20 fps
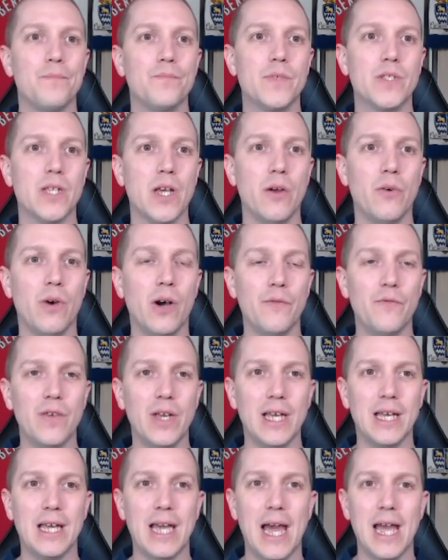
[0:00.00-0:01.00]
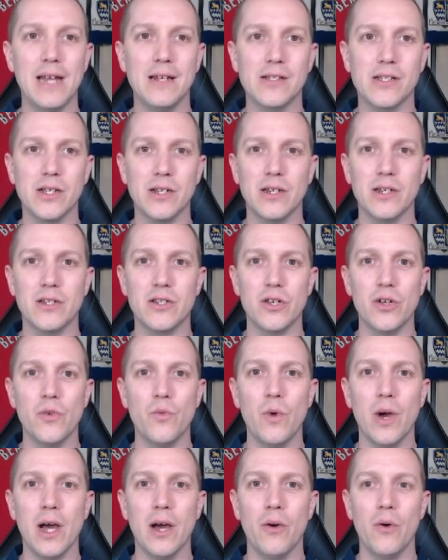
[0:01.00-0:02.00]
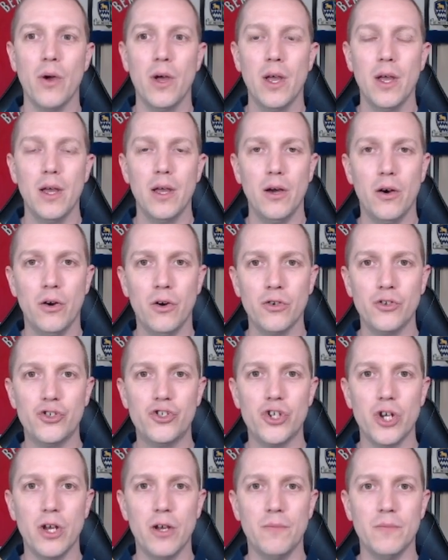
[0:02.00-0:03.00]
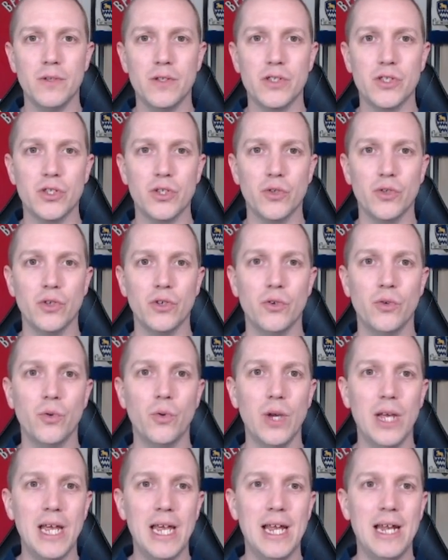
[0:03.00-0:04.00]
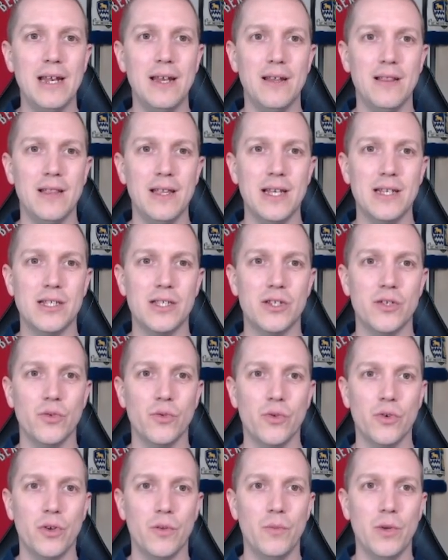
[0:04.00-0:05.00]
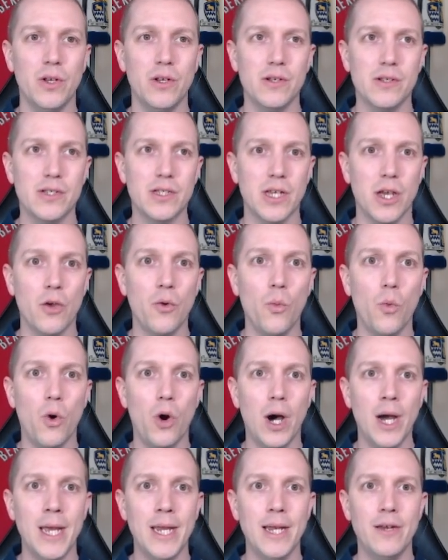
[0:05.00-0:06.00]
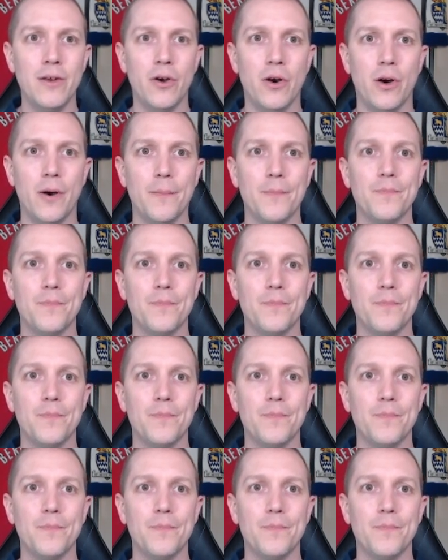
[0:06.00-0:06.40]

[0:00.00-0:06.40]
So I think Kane's going to do well on German soil in this tournament. So why not?